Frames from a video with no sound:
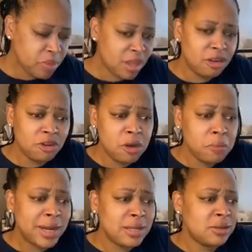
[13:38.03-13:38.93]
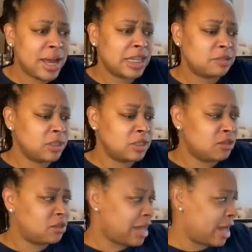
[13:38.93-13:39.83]
Lord, why did you ask me to
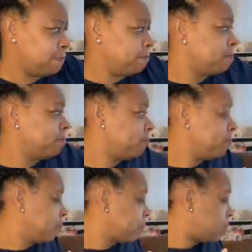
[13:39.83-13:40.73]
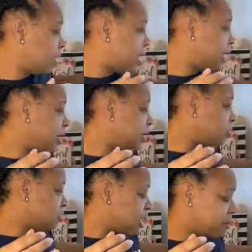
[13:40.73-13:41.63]
do that? I can't do
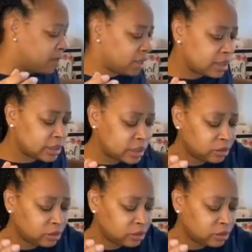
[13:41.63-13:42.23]
that because